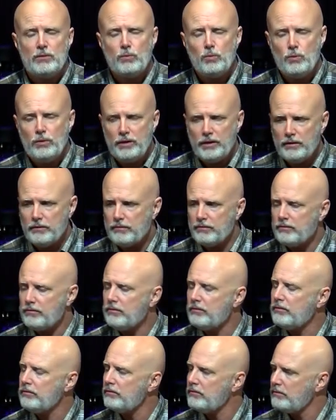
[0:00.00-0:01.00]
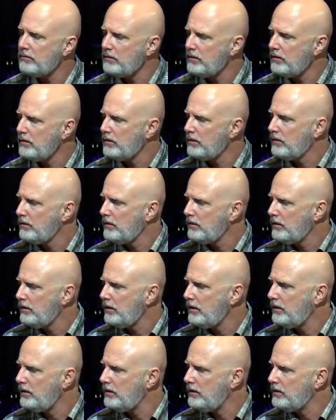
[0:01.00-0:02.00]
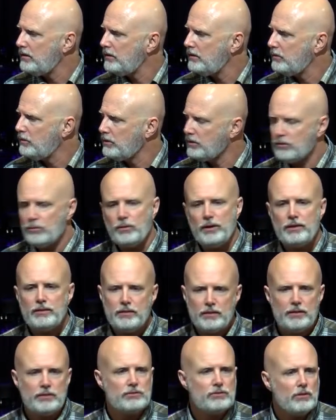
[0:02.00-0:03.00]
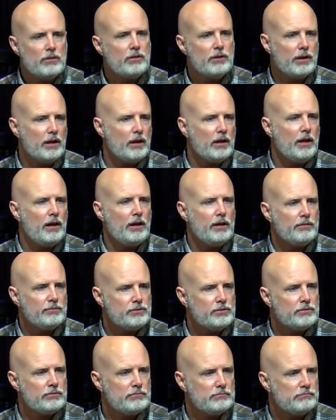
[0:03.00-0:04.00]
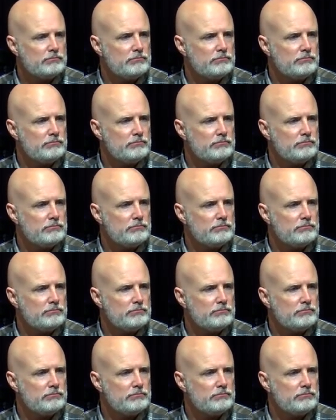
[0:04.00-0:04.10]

with uh, with the way things are in our lives.